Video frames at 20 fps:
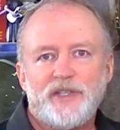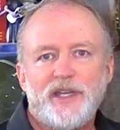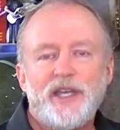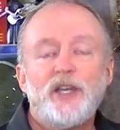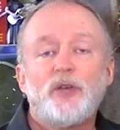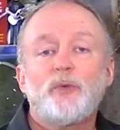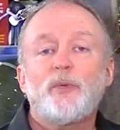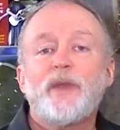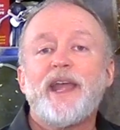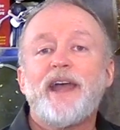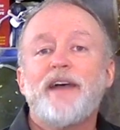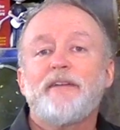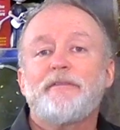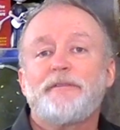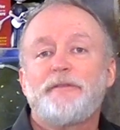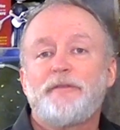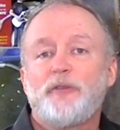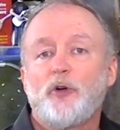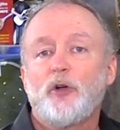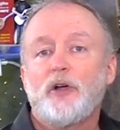Here we have
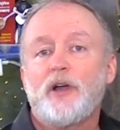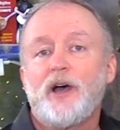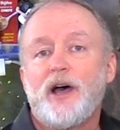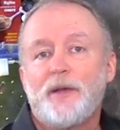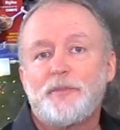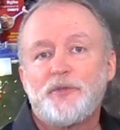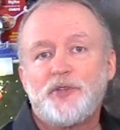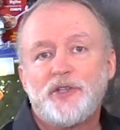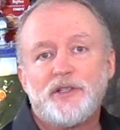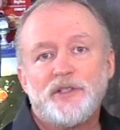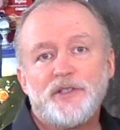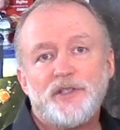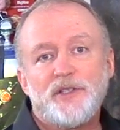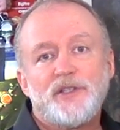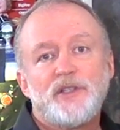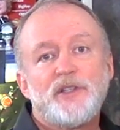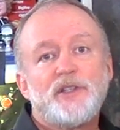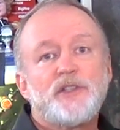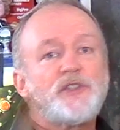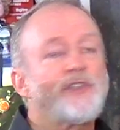4
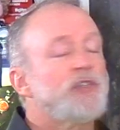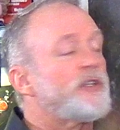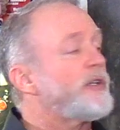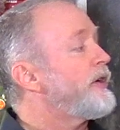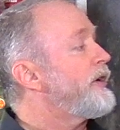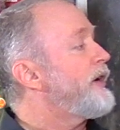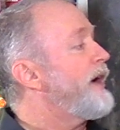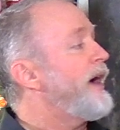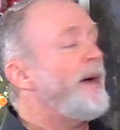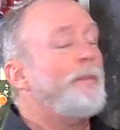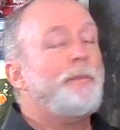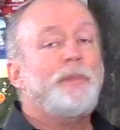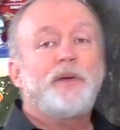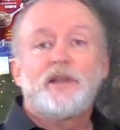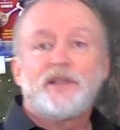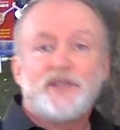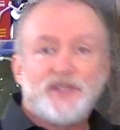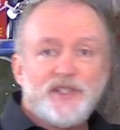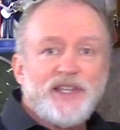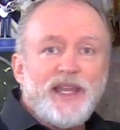options. Slur up,
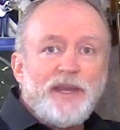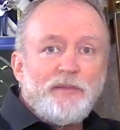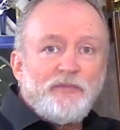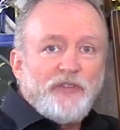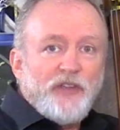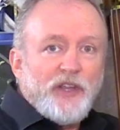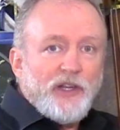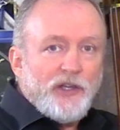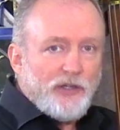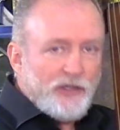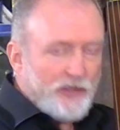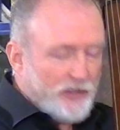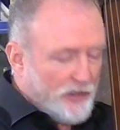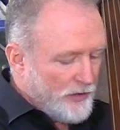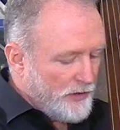same finger.